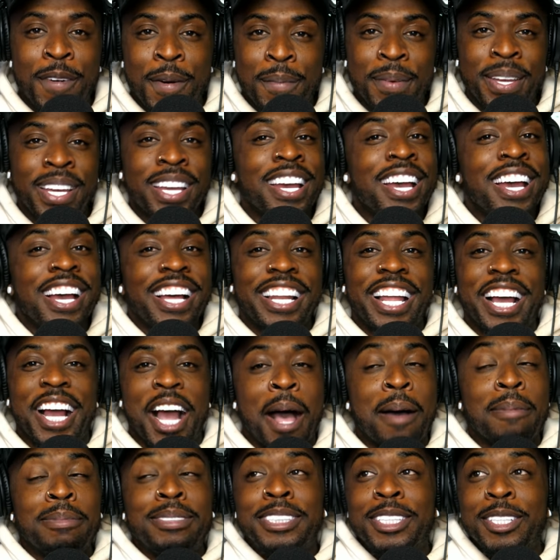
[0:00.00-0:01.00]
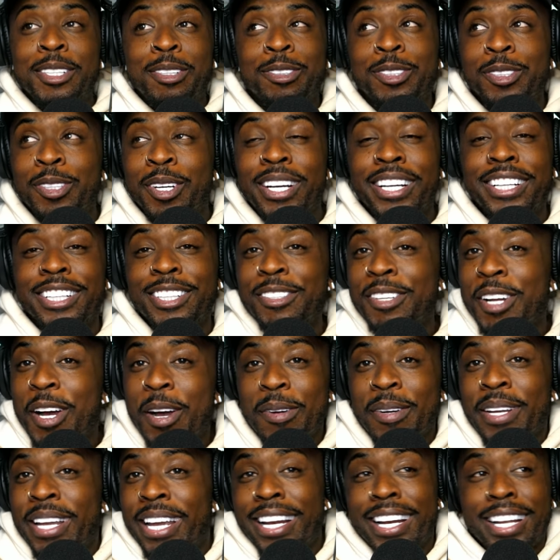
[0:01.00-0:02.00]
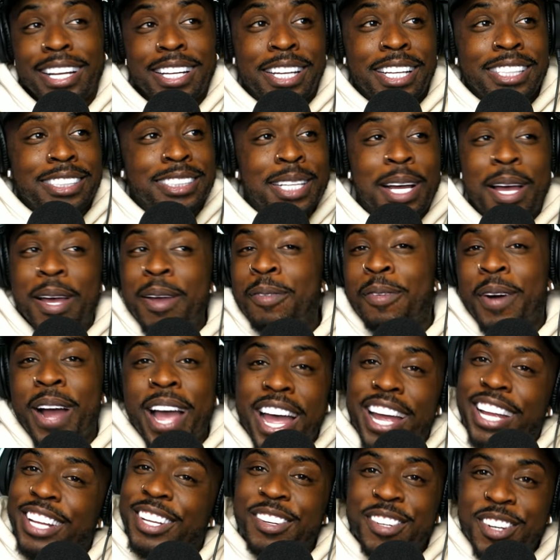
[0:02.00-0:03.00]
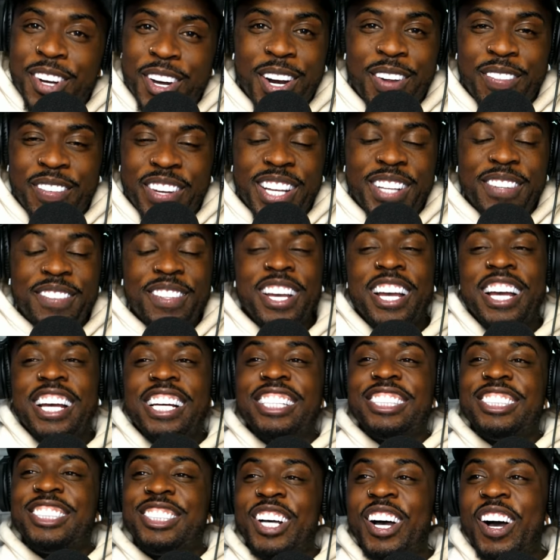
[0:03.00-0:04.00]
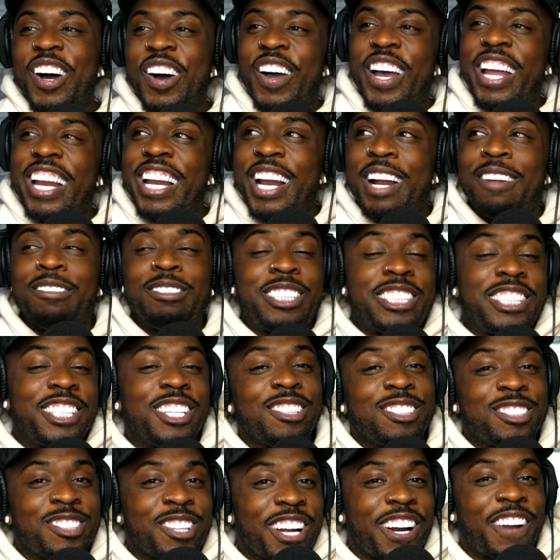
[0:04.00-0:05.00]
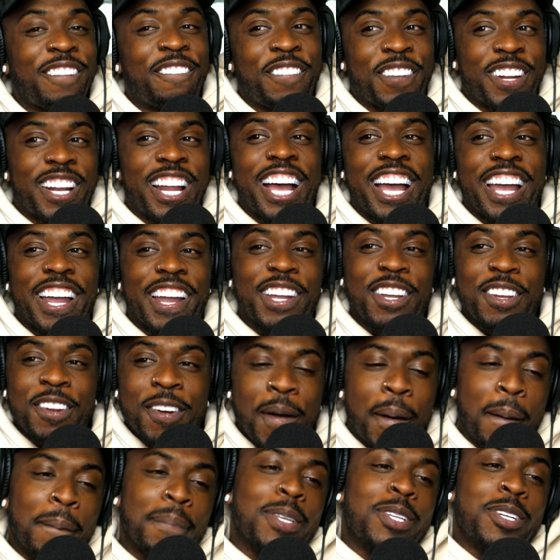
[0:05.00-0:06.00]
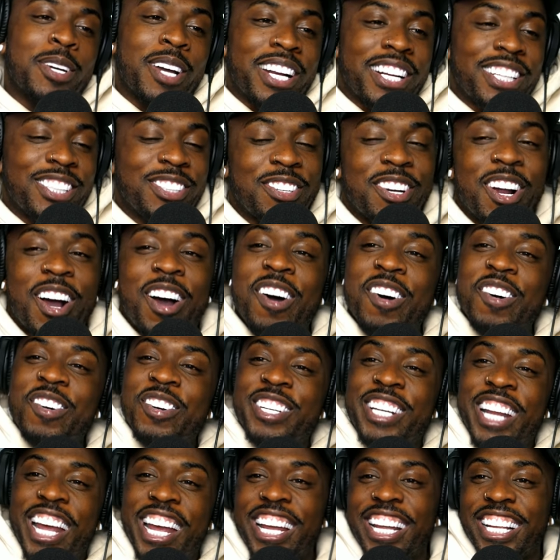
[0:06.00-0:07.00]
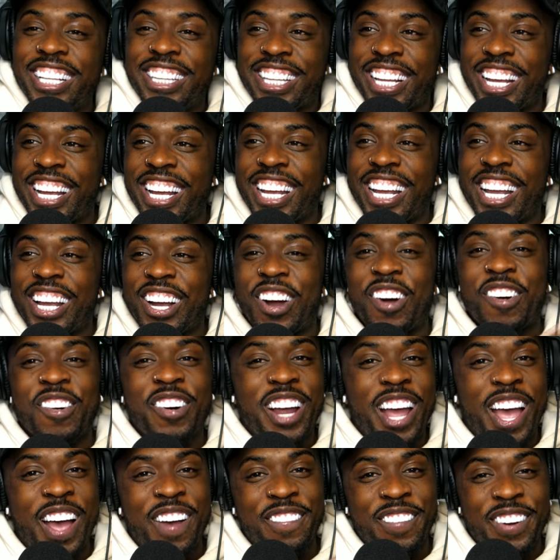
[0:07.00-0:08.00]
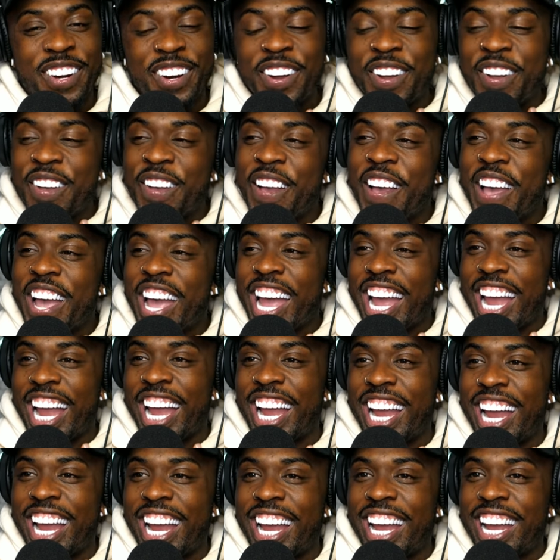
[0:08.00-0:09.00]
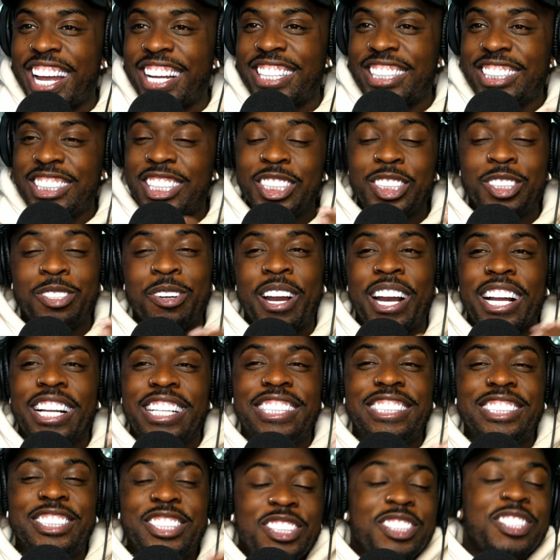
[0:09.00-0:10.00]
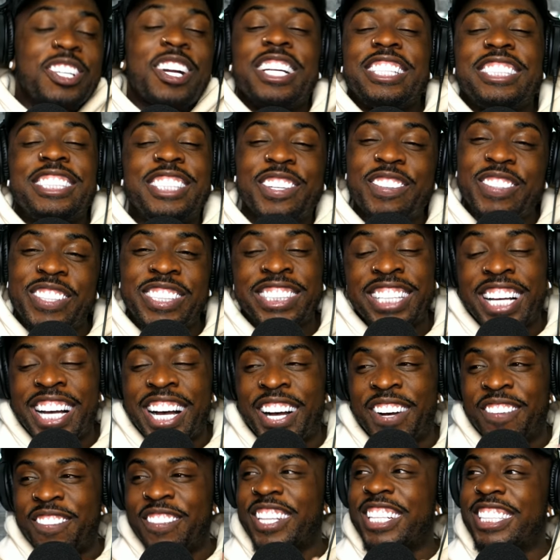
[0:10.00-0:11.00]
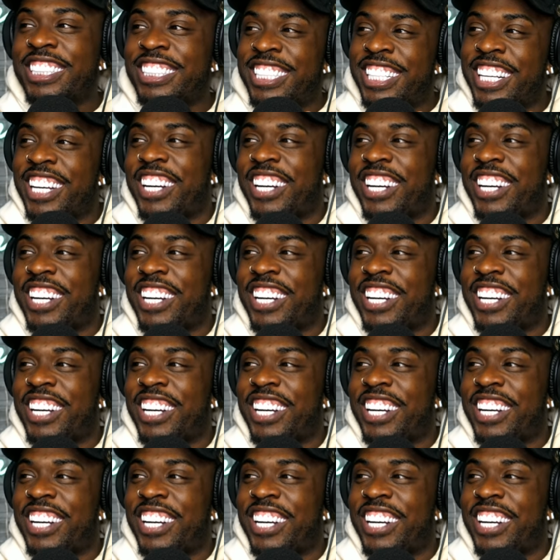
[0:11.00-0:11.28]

You feel me? Like I'm still trying to, you know, get it, get something wet. You know what I mean? So, and then I'm still trying to feel like, you know, I'm trying to do the whole dating thing or whatever. And just trying to, just trying to see what's up.